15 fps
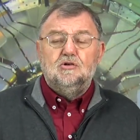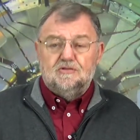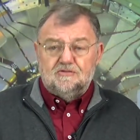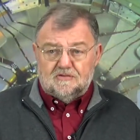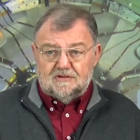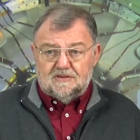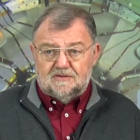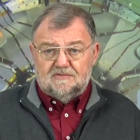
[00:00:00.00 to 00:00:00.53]

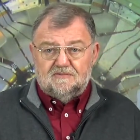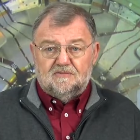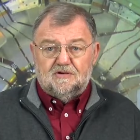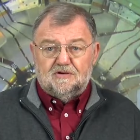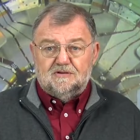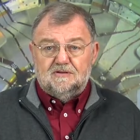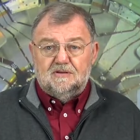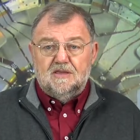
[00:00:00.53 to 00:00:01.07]
It's nearly
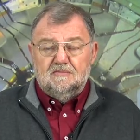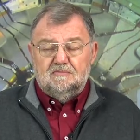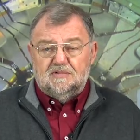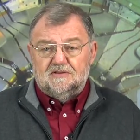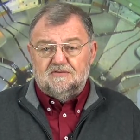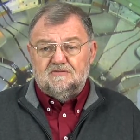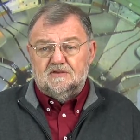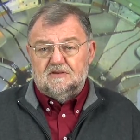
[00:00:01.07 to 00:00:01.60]

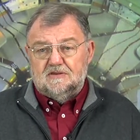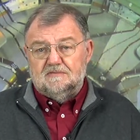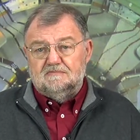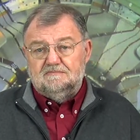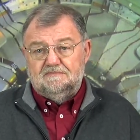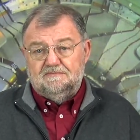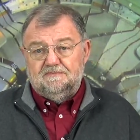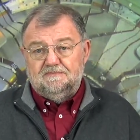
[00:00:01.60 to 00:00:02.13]
finished, that's it.